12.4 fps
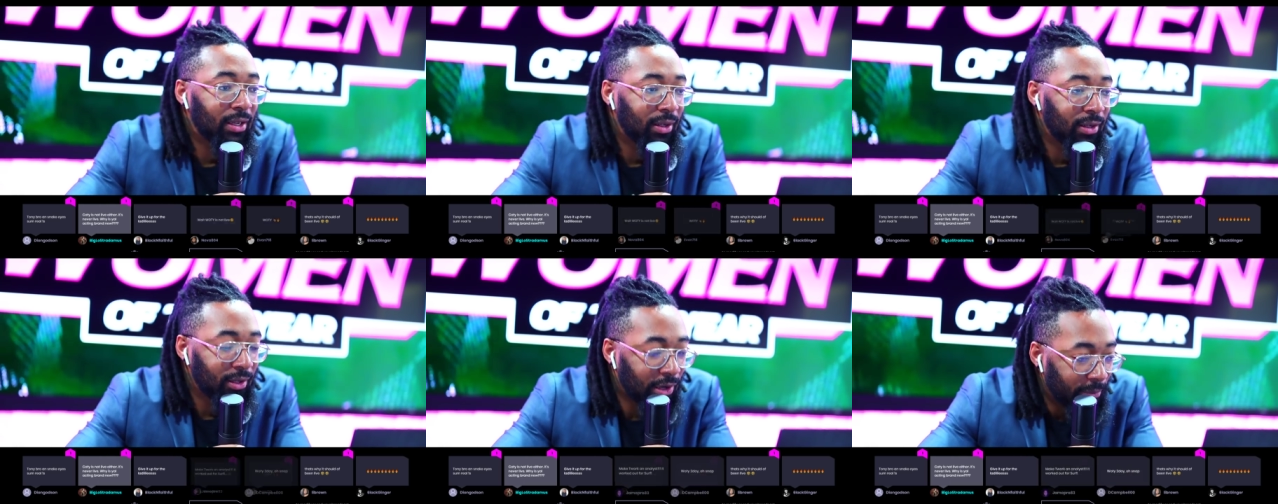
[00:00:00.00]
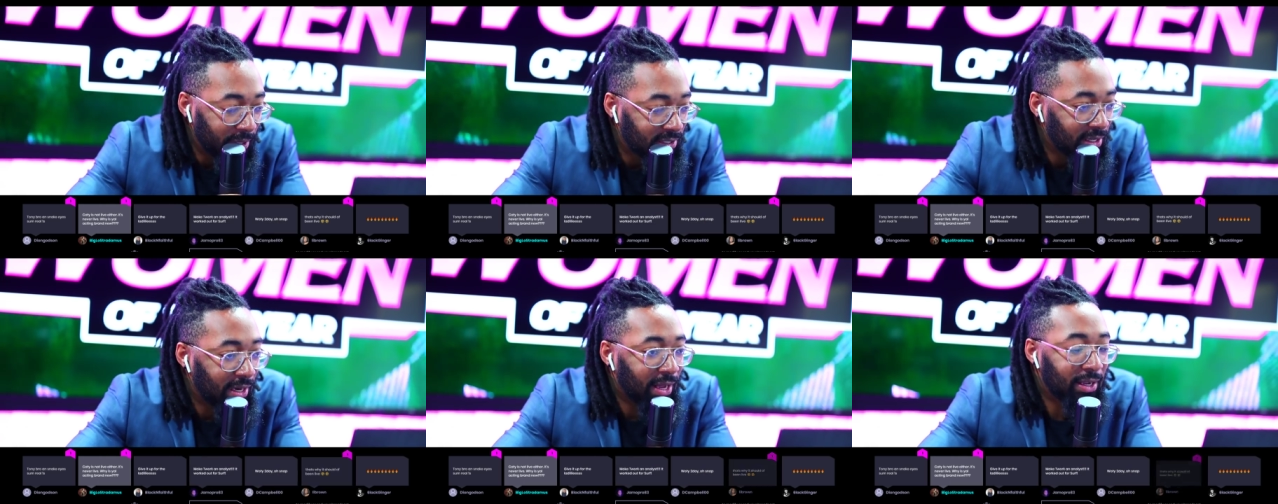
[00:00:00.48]
Y'all be
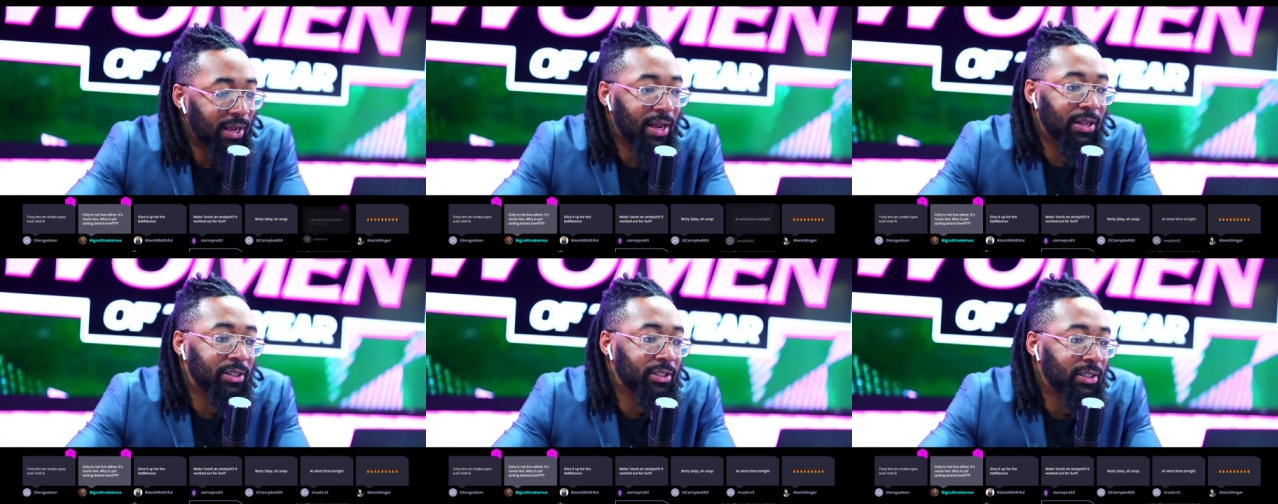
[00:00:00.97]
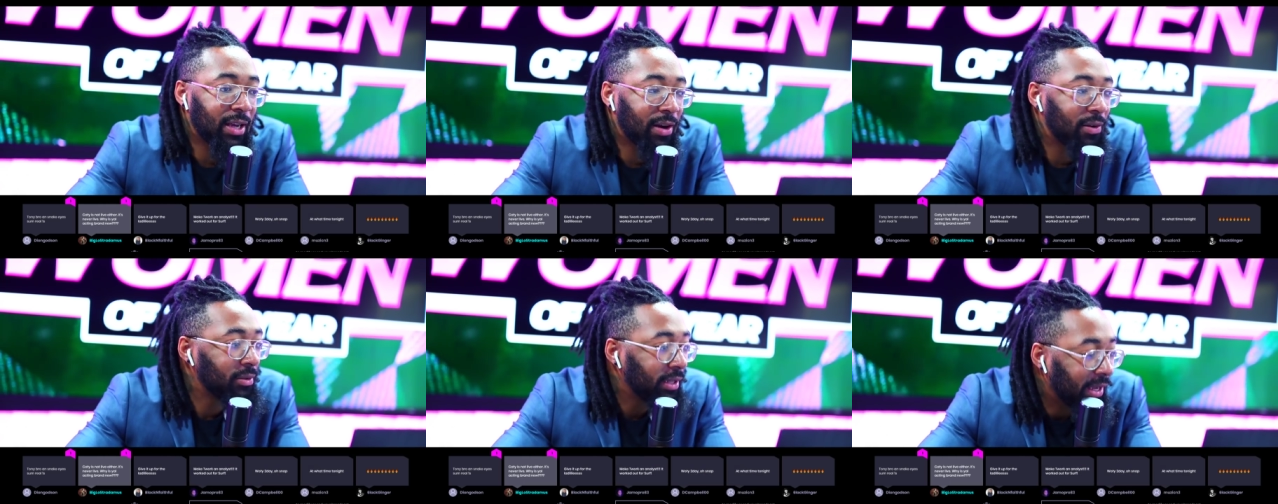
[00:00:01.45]
saying I gas shit. I
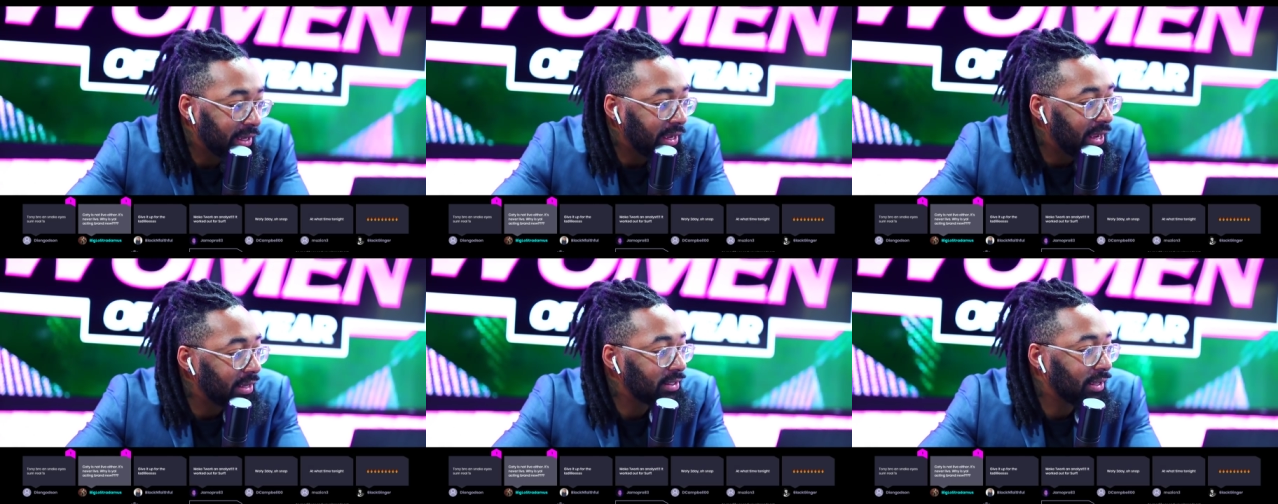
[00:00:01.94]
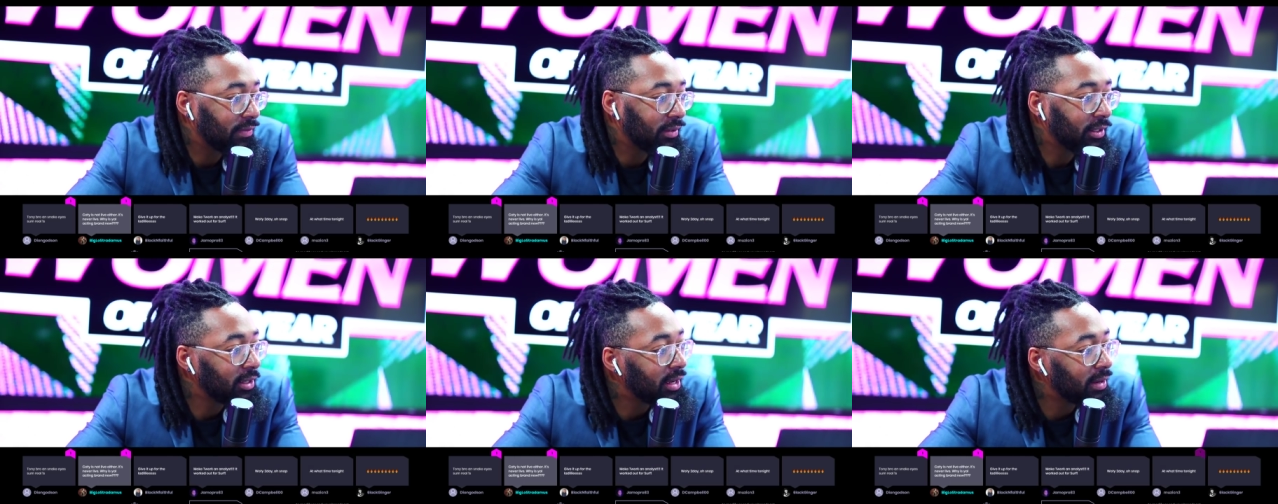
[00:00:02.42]
don't think I gas
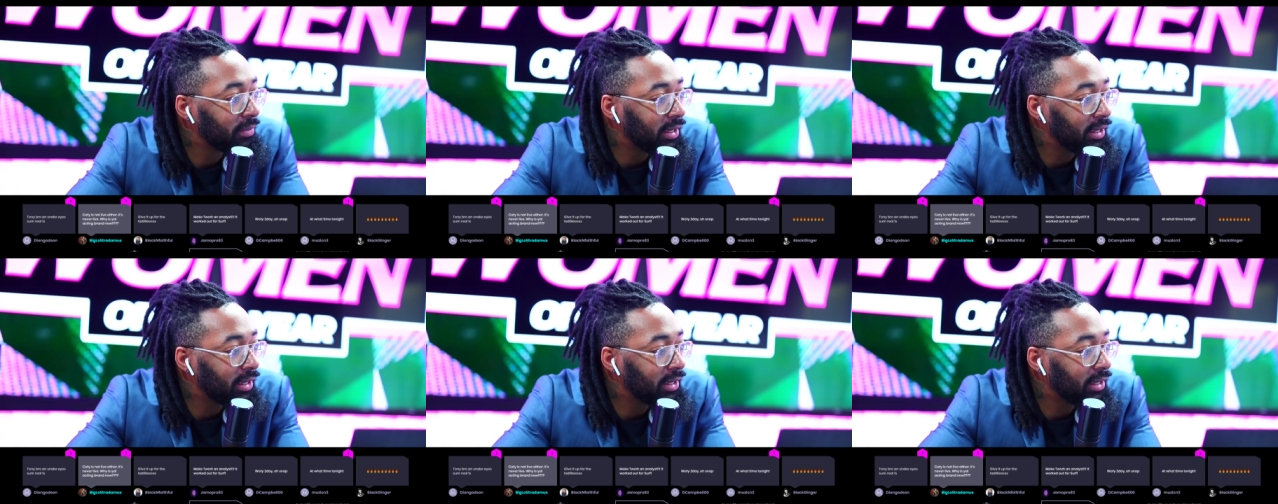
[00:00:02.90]
nothing. You know what I mean?